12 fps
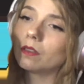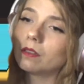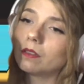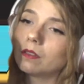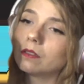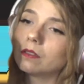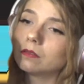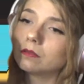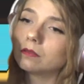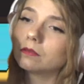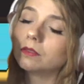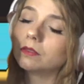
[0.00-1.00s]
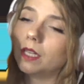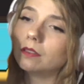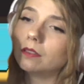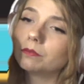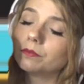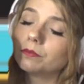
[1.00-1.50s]

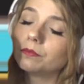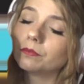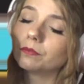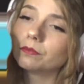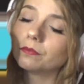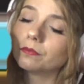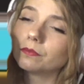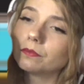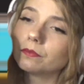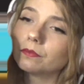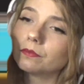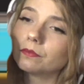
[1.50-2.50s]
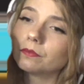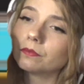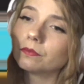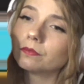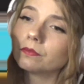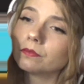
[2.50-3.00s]

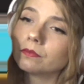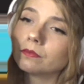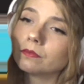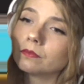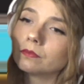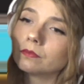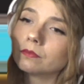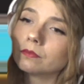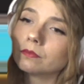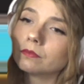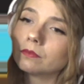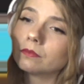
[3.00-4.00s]
[no speech]